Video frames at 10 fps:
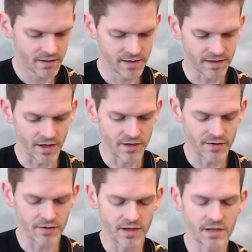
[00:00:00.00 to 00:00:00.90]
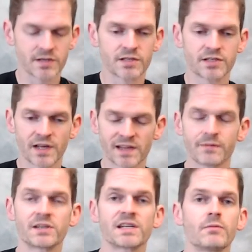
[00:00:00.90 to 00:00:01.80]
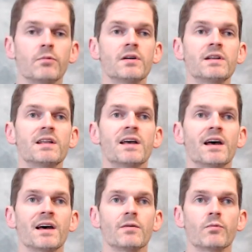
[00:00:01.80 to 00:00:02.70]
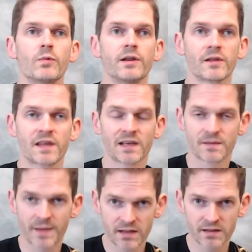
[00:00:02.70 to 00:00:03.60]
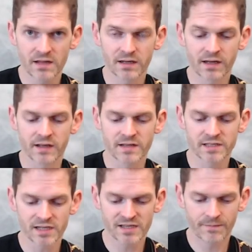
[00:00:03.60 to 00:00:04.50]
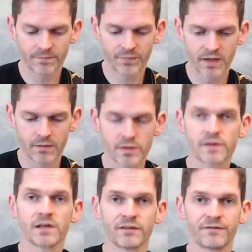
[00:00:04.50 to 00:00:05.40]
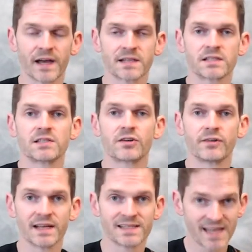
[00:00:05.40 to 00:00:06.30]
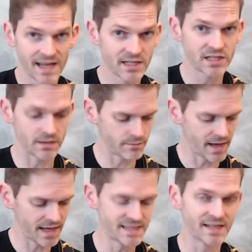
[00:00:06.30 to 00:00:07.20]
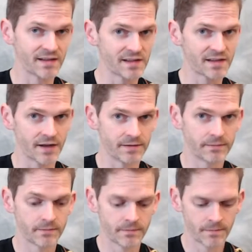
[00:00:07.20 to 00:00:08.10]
So just like with shape 1, we're not saying it's a bad thing, it's just a musical effect to create tension by hitting this note.